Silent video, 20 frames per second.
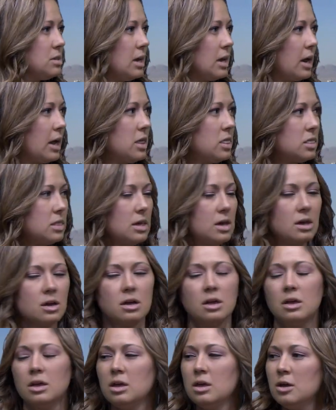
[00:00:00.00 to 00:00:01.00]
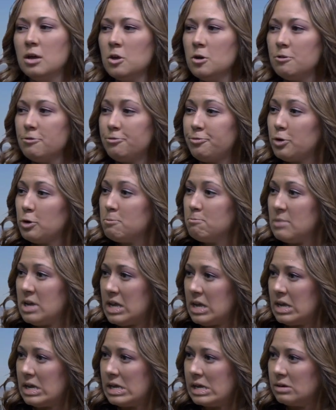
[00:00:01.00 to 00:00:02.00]
And I think for
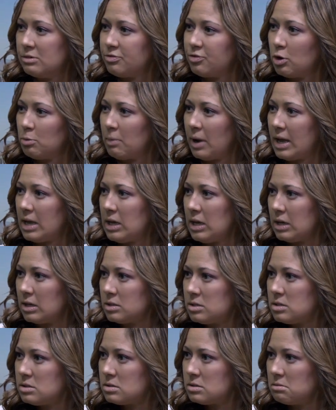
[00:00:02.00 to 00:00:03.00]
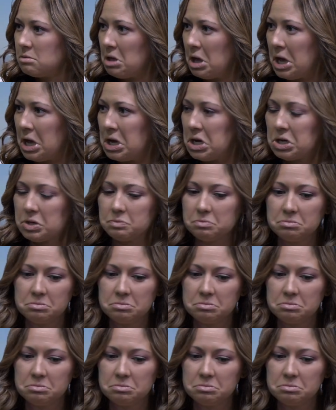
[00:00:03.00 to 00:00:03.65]
me and for my kids, like